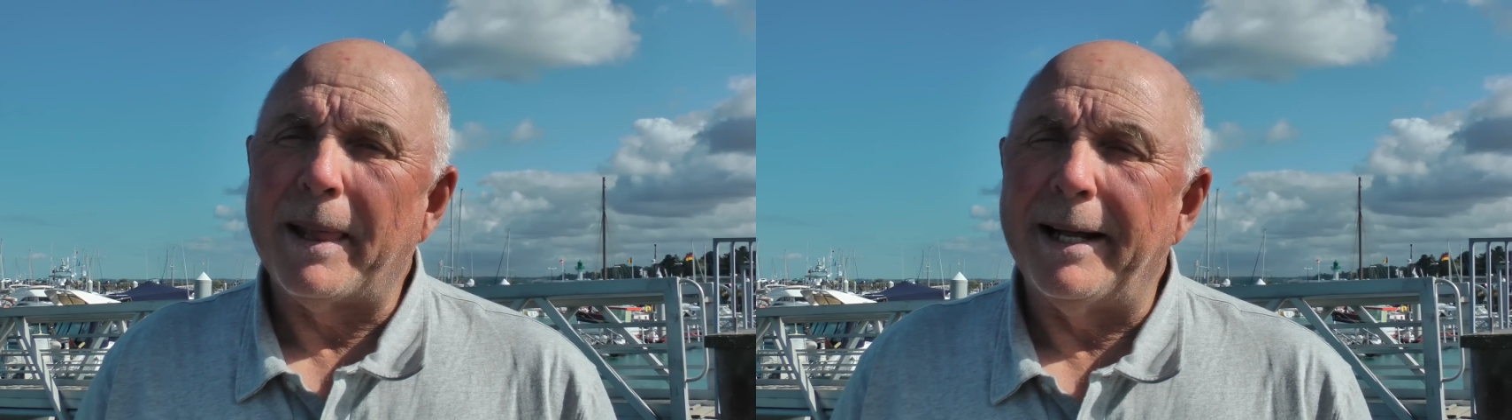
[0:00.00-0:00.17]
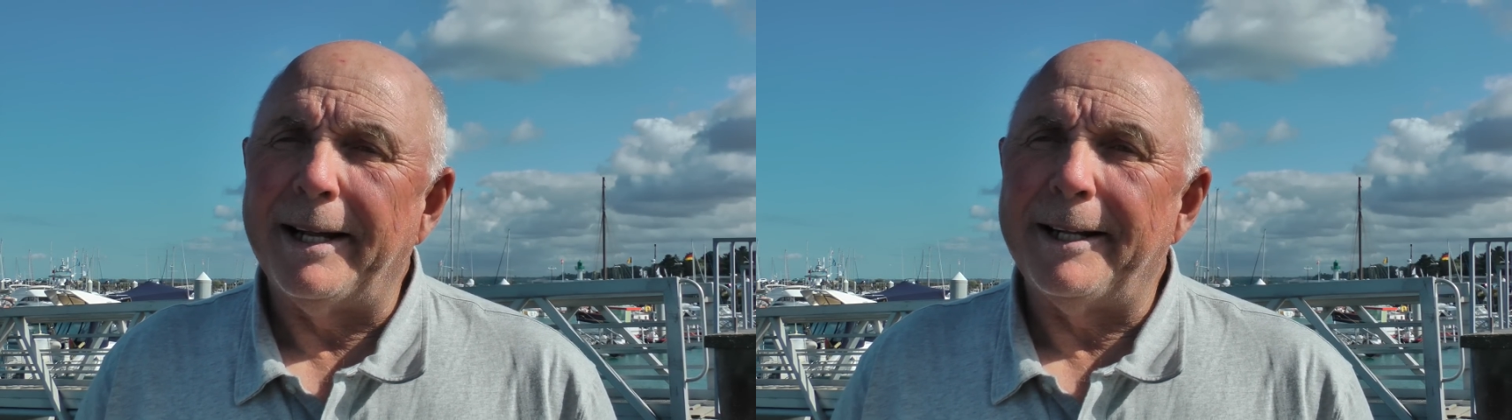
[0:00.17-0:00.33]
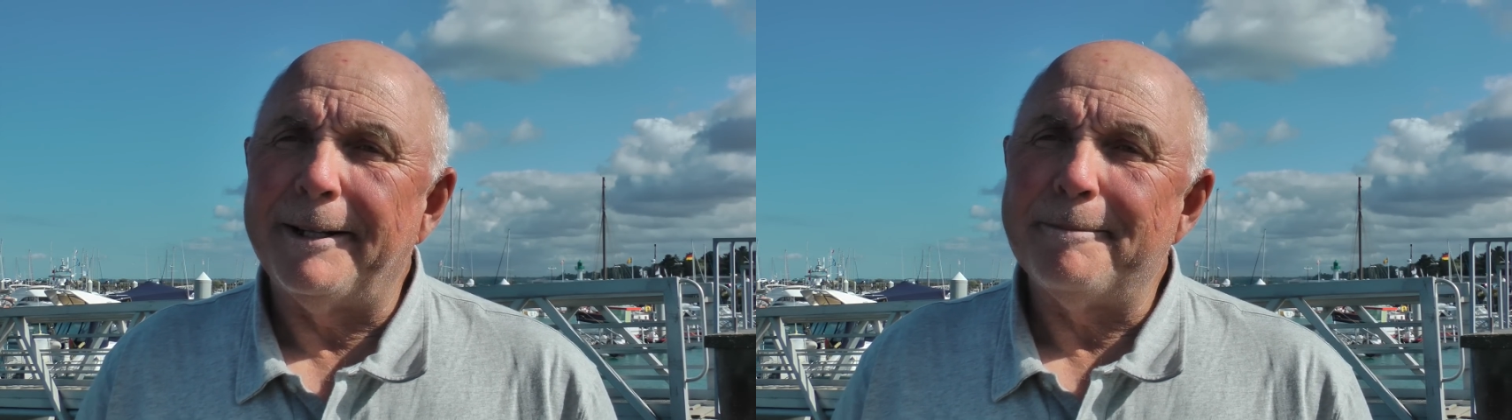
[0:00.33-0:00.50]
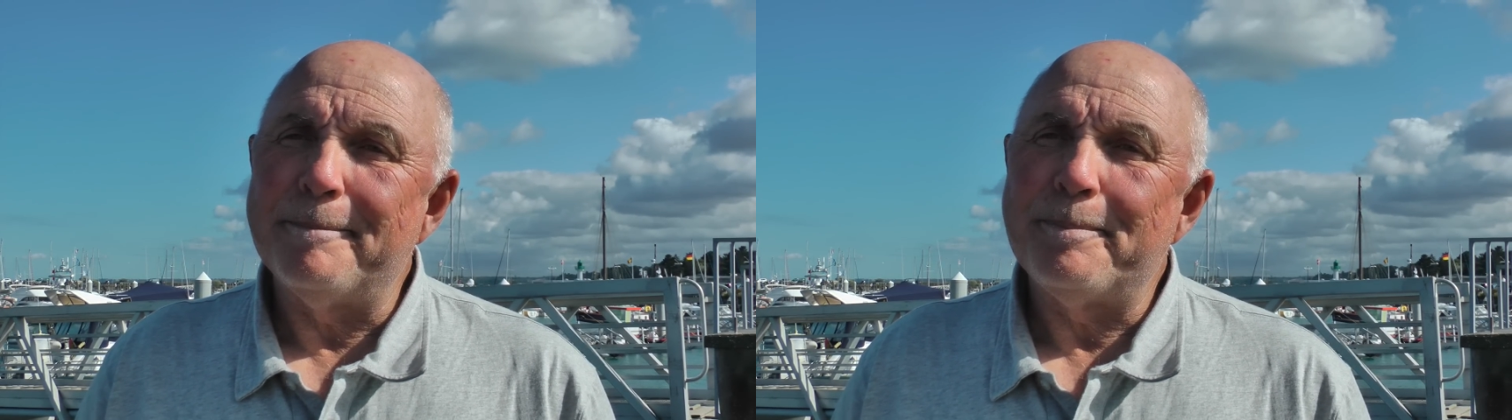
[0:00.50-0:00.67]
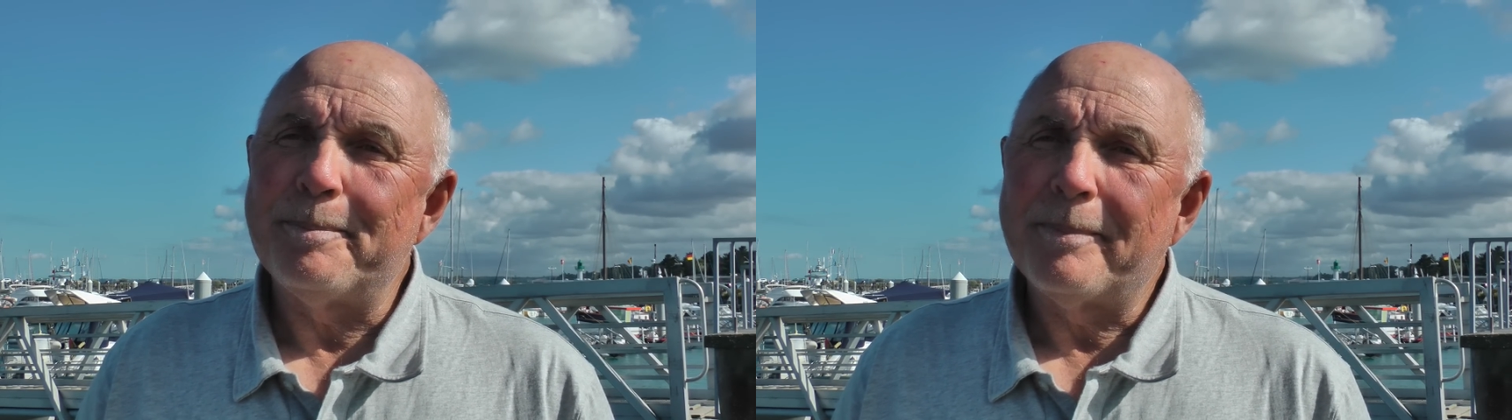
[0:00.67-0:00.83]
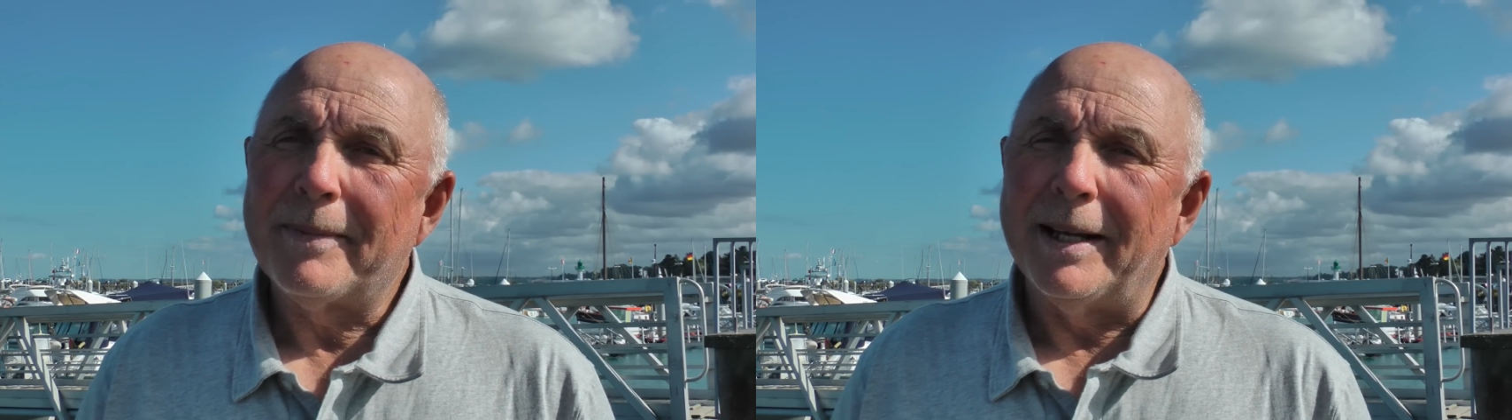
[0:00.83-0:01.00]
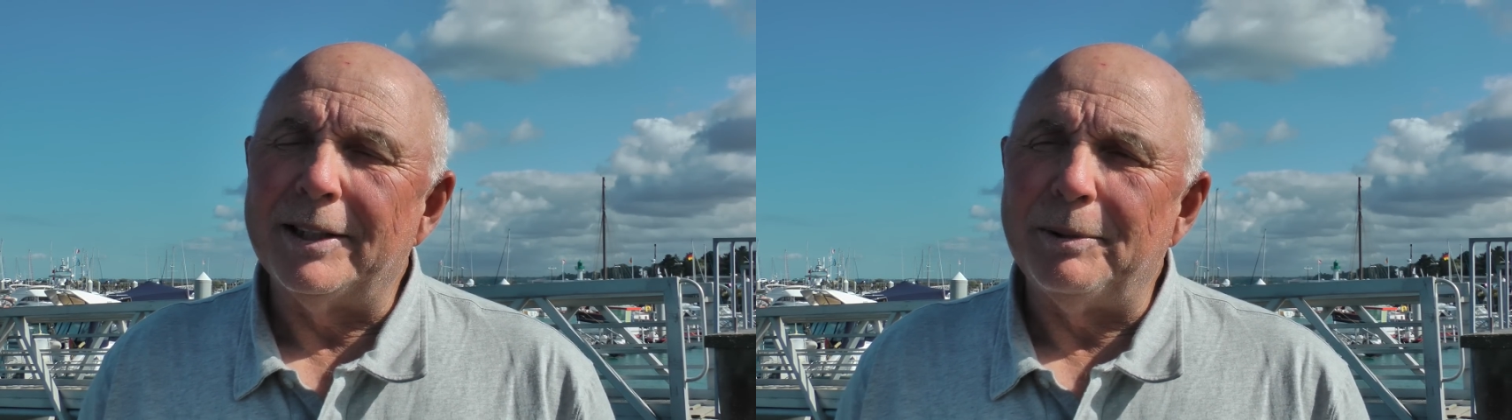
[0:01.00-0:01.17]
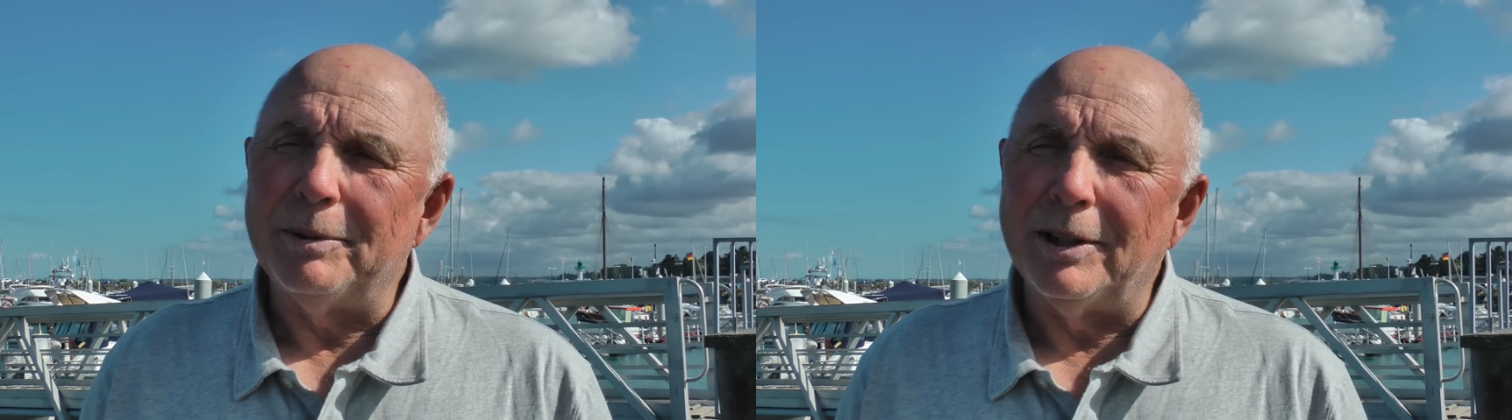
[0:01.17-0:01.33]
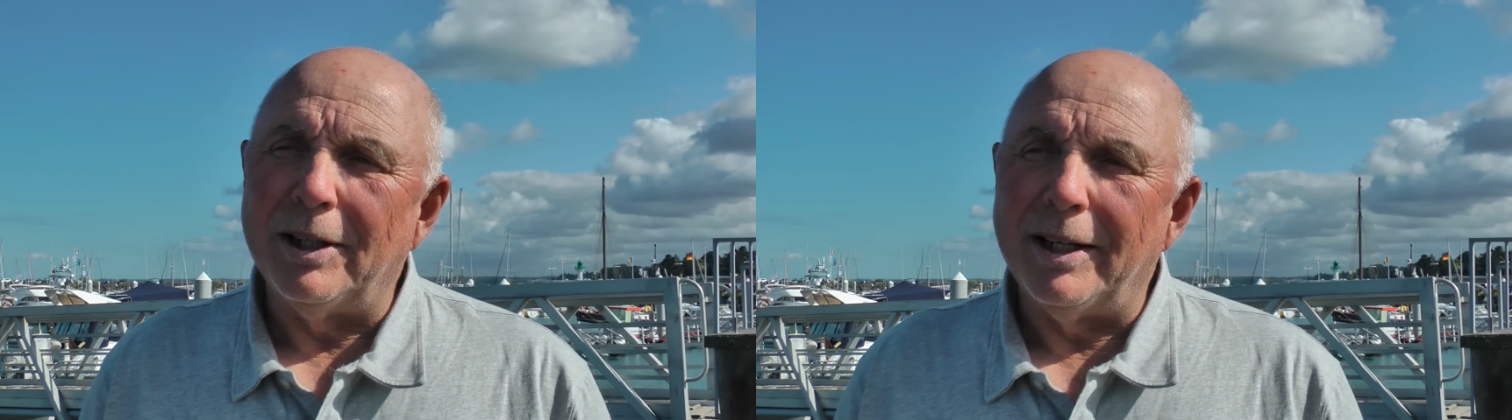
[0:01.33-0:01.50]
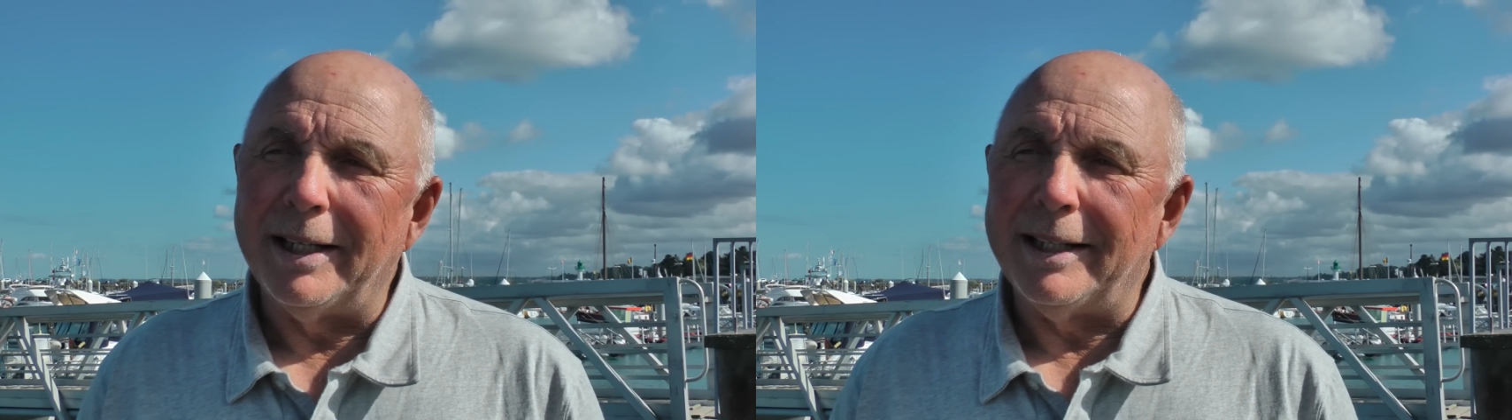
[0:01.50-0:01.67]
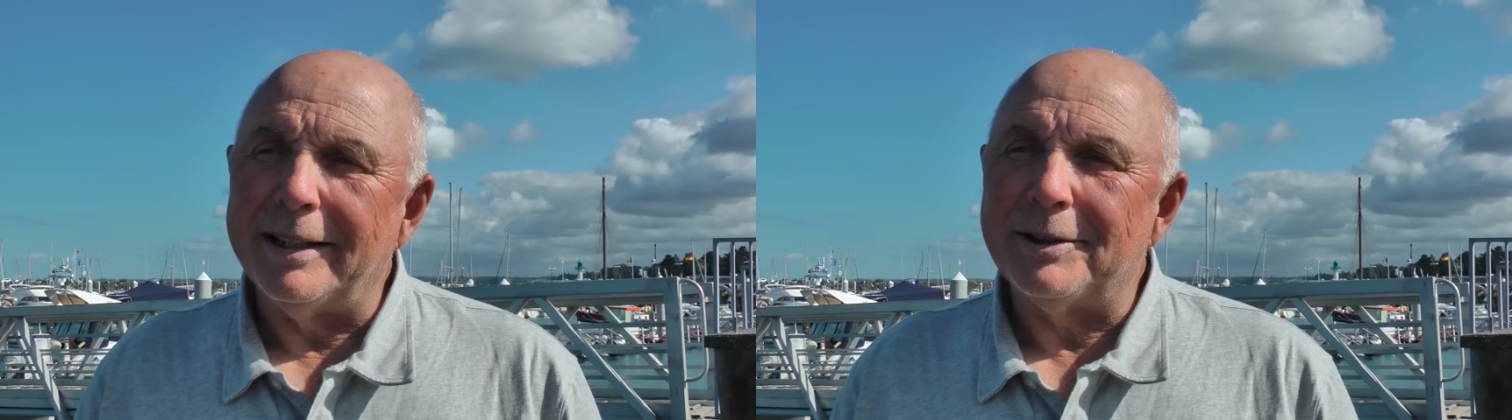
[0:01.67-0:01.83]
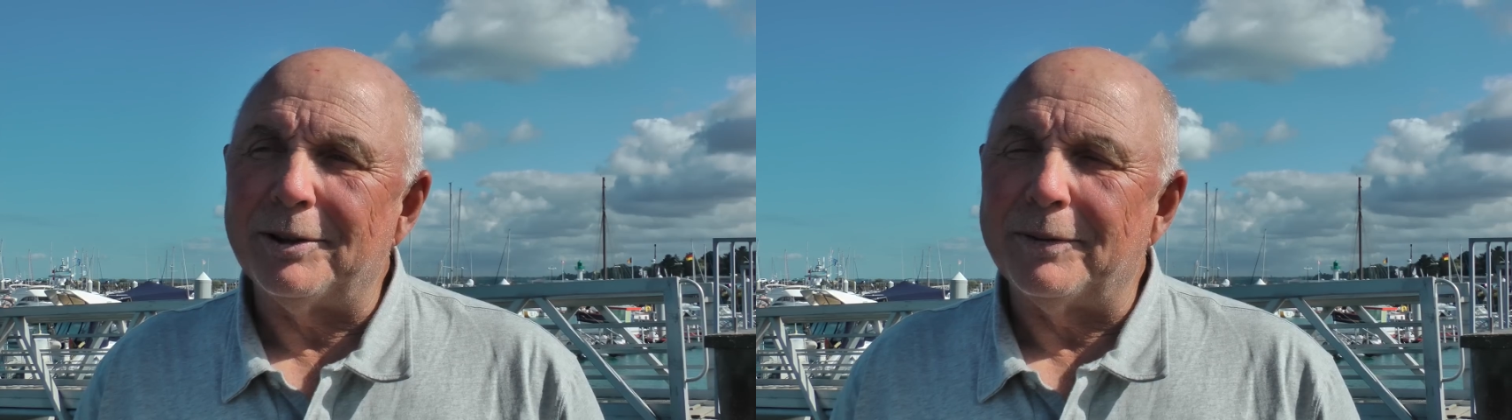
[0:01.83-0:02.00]
and she was lying
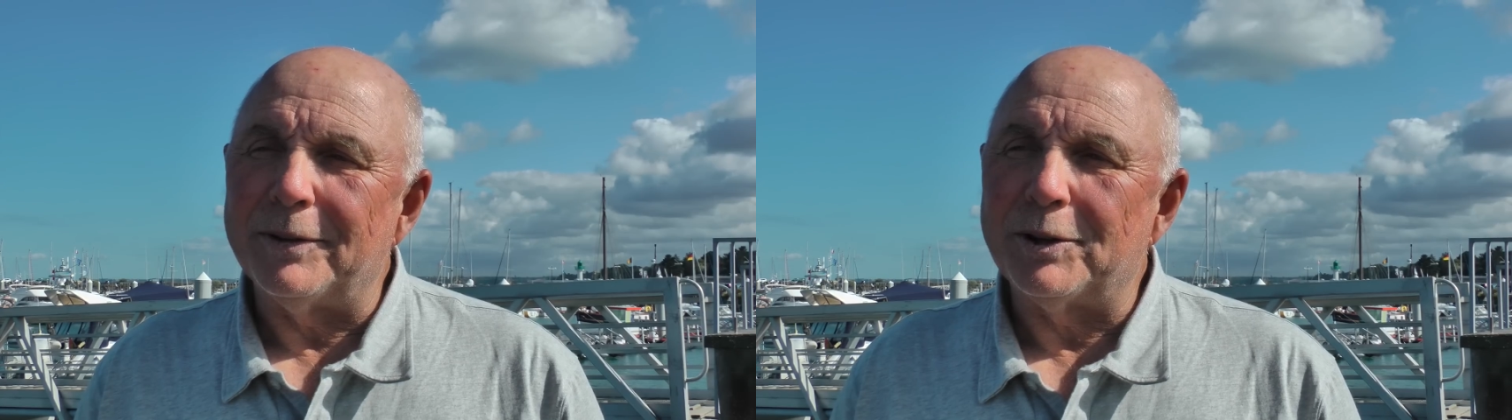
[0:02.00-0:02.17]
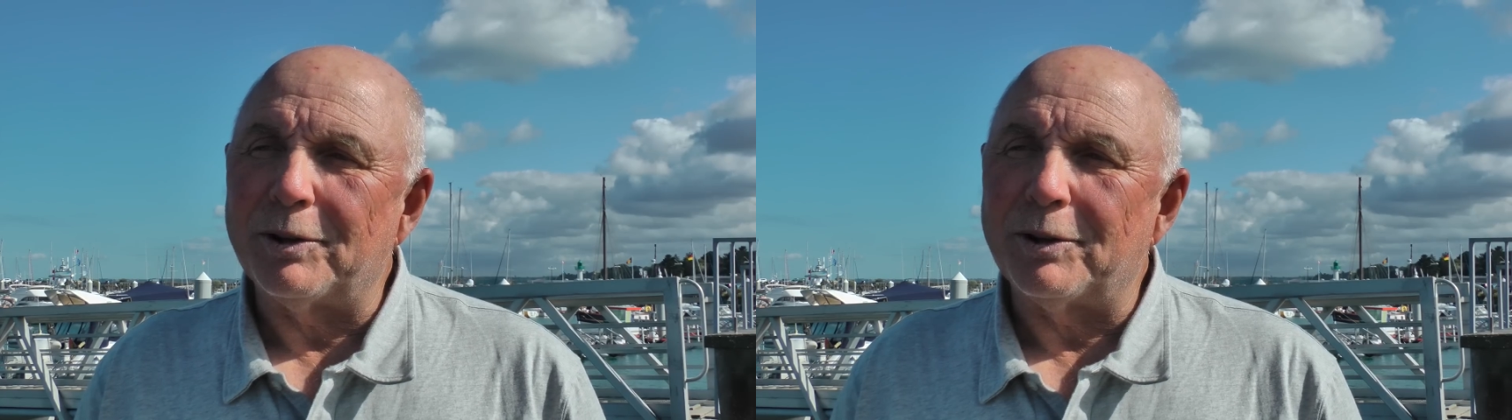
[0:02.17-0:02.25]
in a sort of a